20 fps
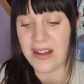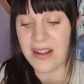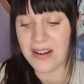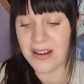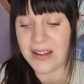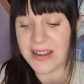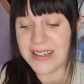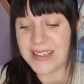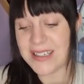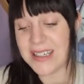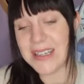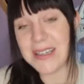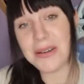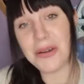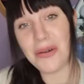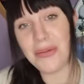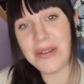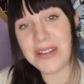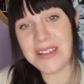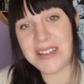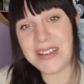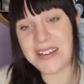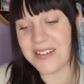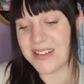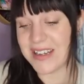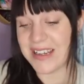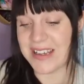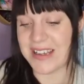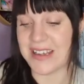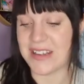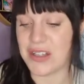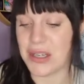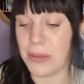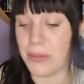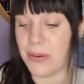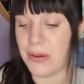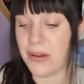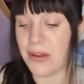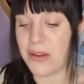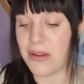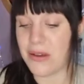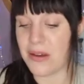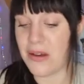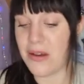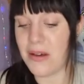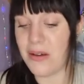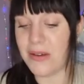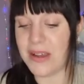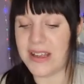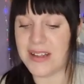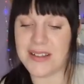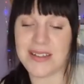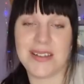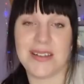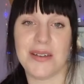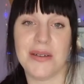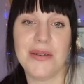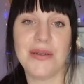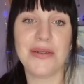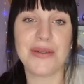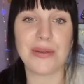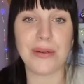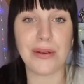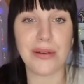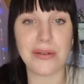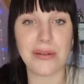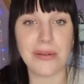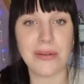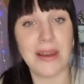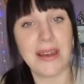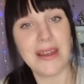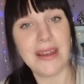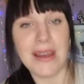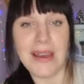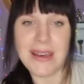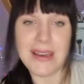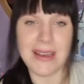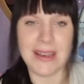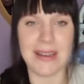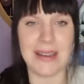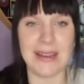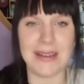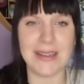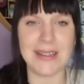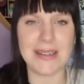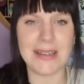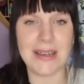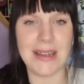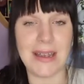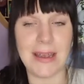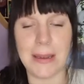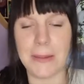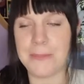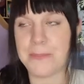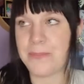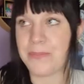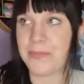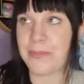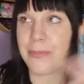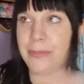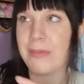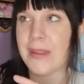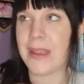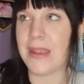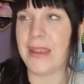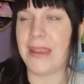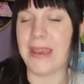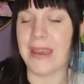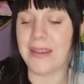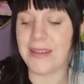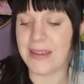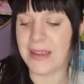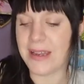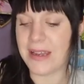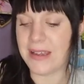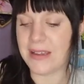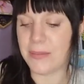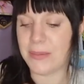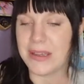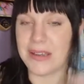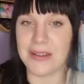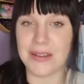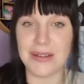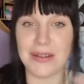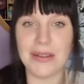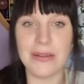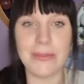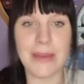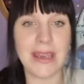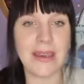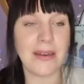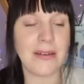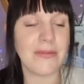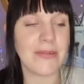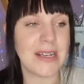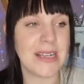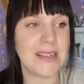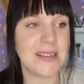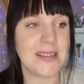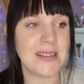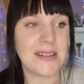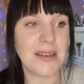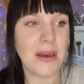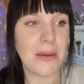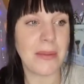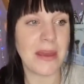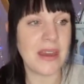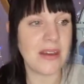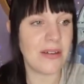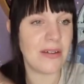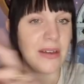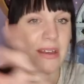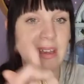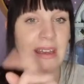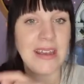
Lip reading: liked it and commented on it. She put, girl, it's so true, isn't it? Yes, it is, because new makeup releases come out.